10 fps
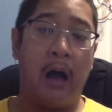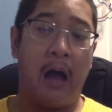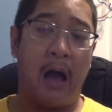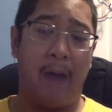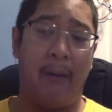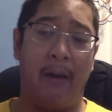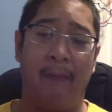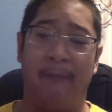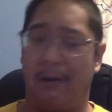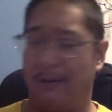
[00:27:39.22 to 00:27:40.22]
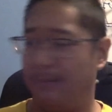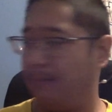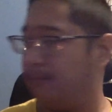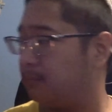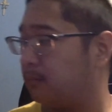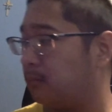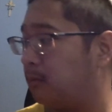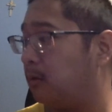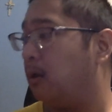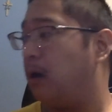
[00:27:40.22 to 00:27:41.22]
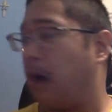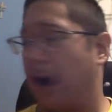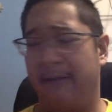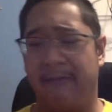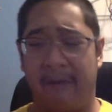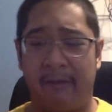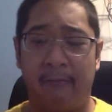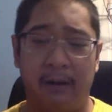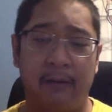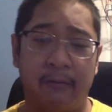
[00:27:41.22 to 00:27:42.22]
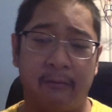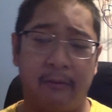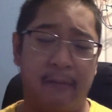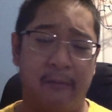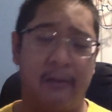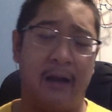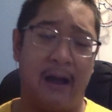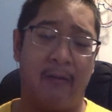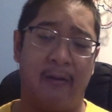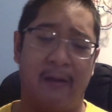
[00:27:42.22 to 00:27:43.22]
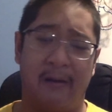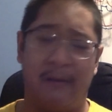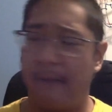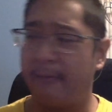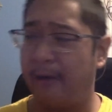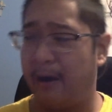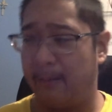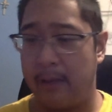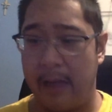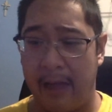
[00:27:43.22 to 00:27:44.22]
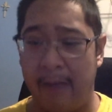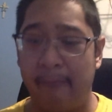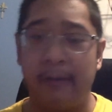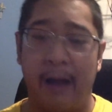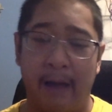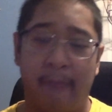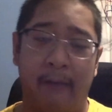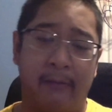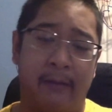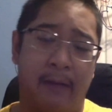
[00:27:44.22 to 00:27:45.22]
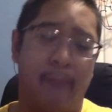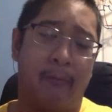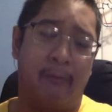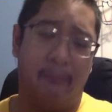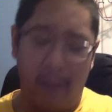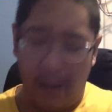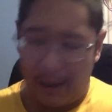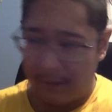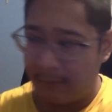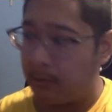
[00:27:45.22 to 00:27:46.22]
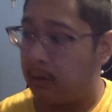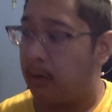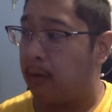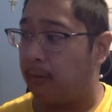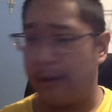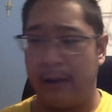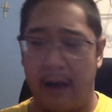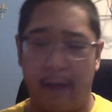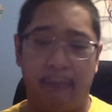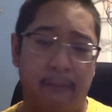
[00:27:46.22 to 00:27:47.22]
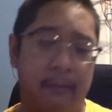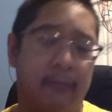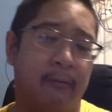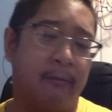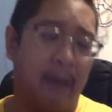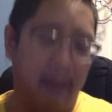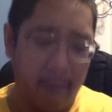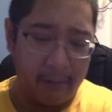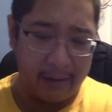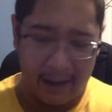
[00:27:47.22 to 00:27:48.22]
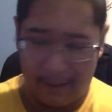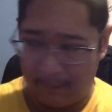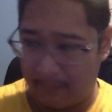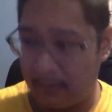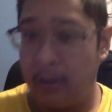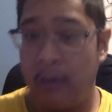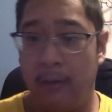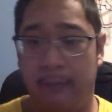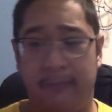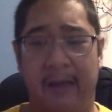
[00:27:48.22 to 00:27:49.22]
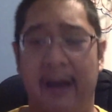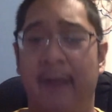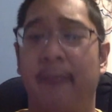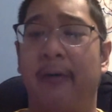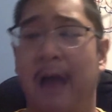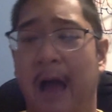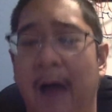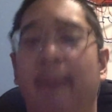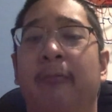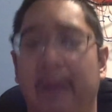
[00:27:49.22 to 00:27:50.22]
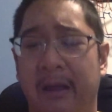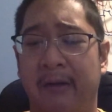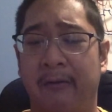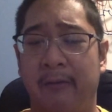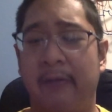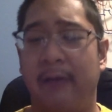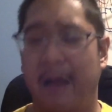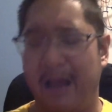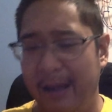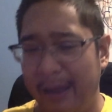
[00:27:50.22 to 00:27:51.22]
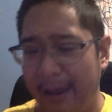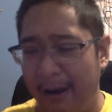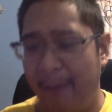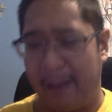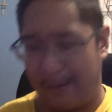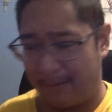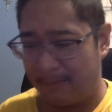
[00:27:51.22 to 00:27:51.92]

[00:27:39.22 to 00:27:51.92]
However, I just want to give you guys a little heads up. If you guys like the game so much that you guys want me to sell the game, then I'm going to have to increase a little bit